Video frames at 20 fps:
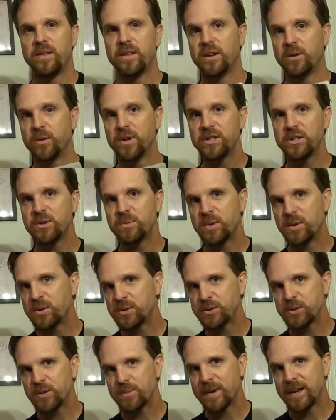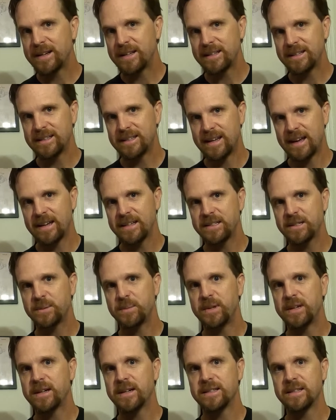The original MotorStorm I didn't test
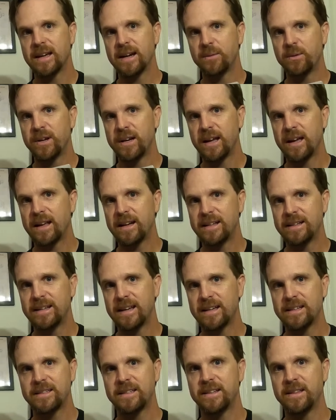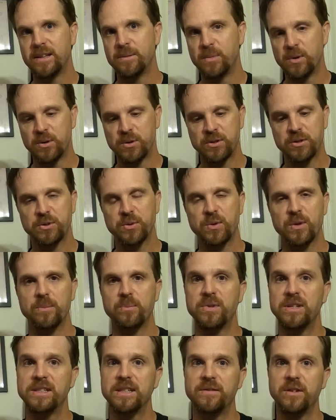because I went ahead and tested the
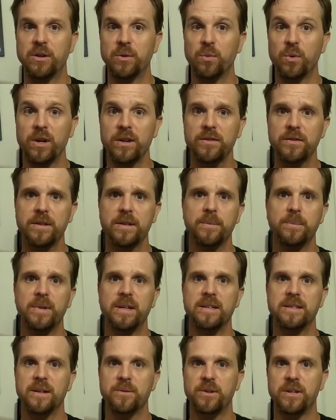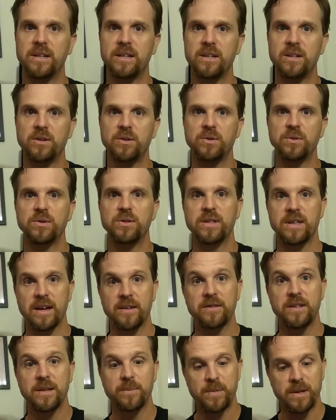MotorStorm Pacific Rift because I wanted to use the
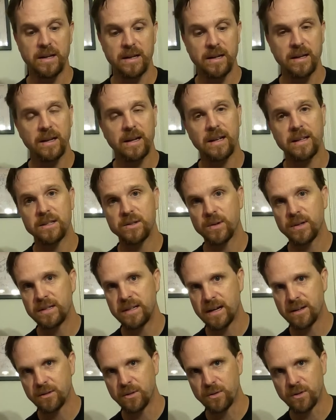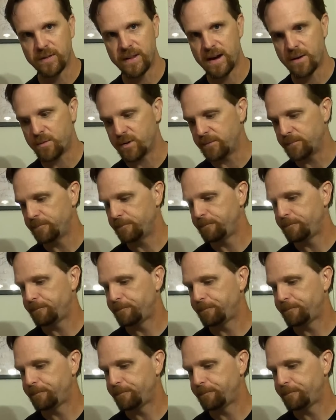FTP, and so I downloaded that one.